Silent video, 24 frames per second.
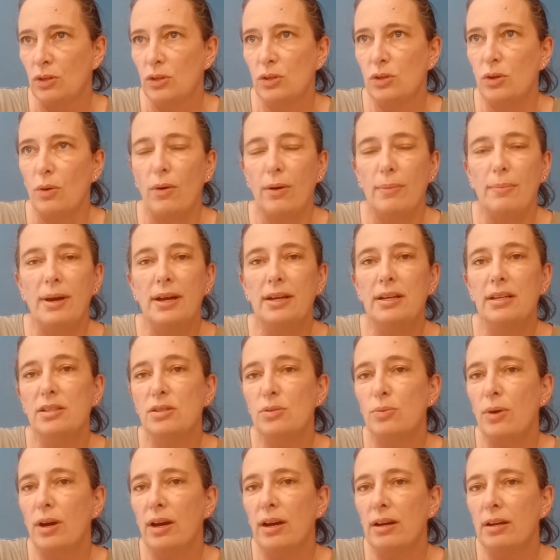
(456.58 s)
So I might as
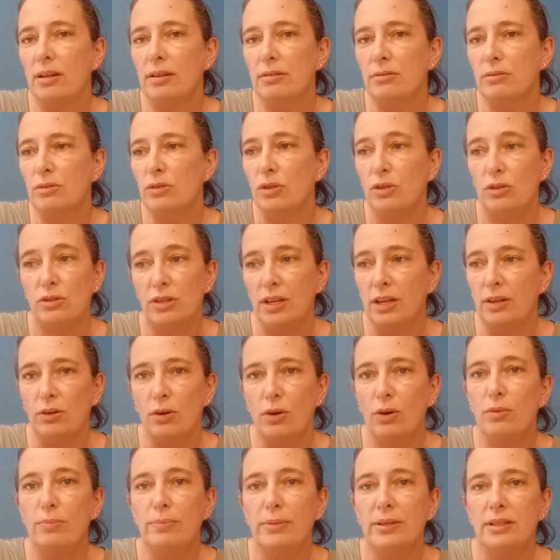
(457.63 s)
well turn that
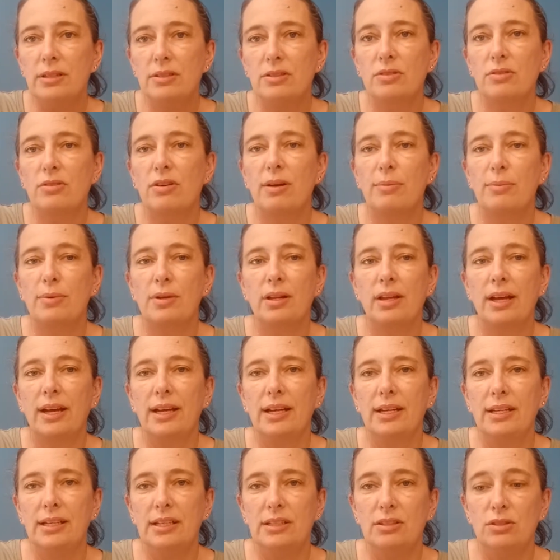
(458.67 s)
whole bit of scrap
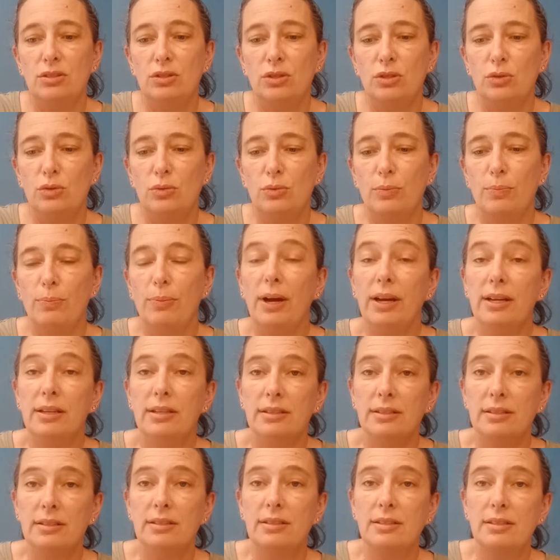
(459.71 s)
clay into
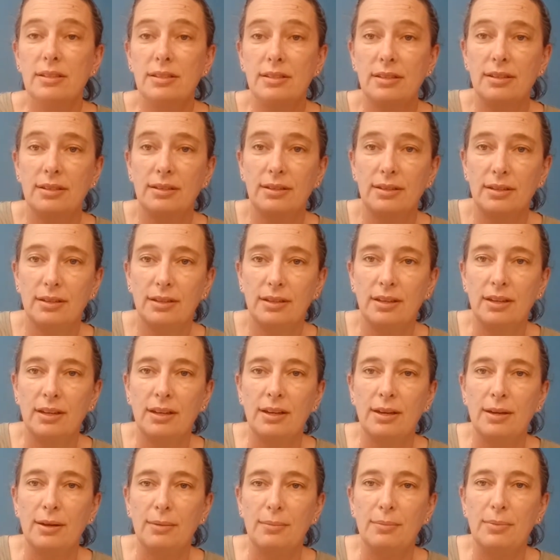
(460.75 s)
buttons,
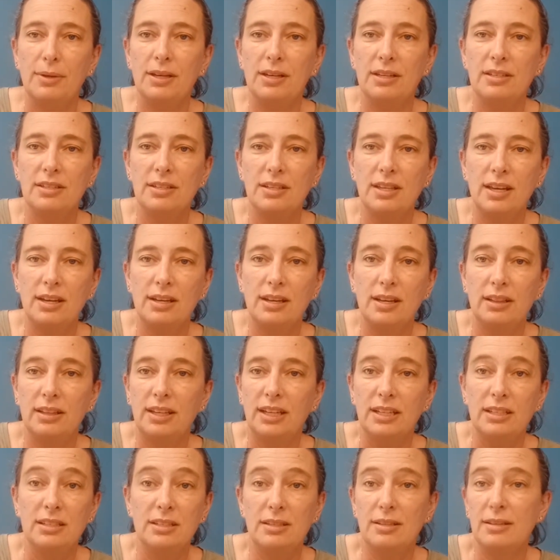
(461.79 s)
because then at
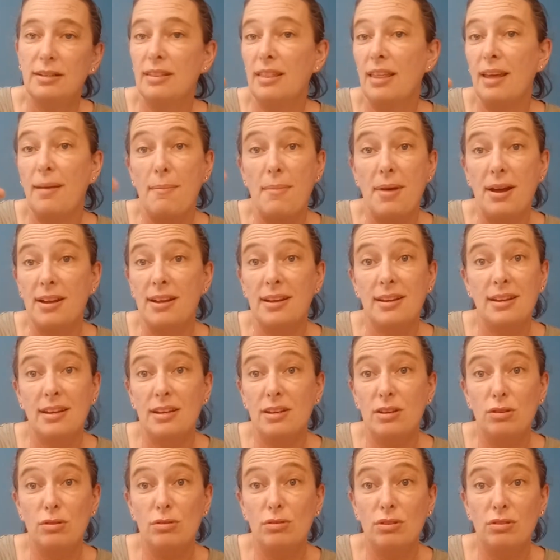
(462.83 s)
least they might get
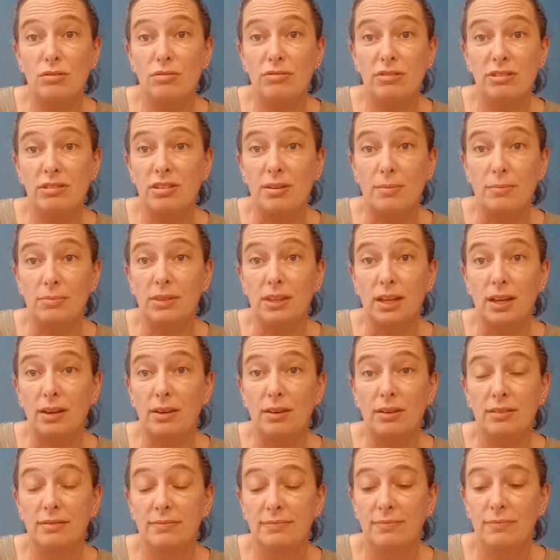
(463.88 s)
used for
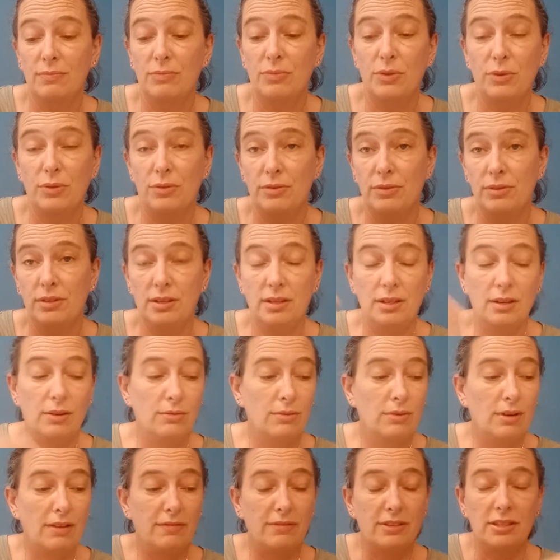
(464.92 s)
something. You know,
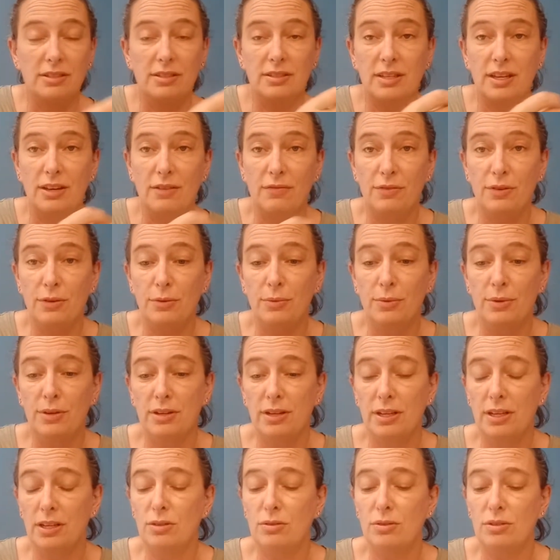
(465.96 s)
obviously a few will
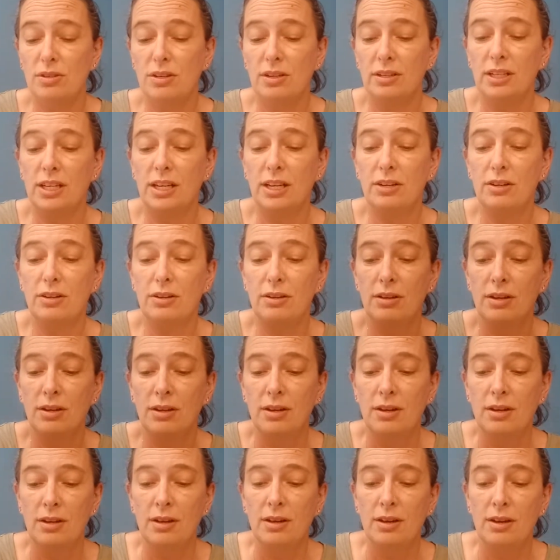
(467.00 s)
get used on here,
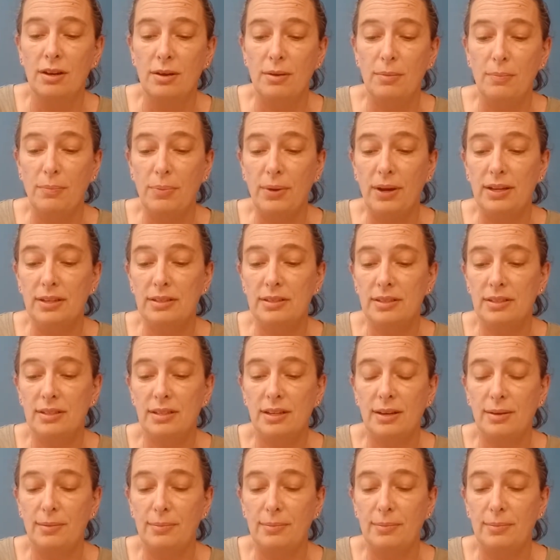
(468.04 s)
but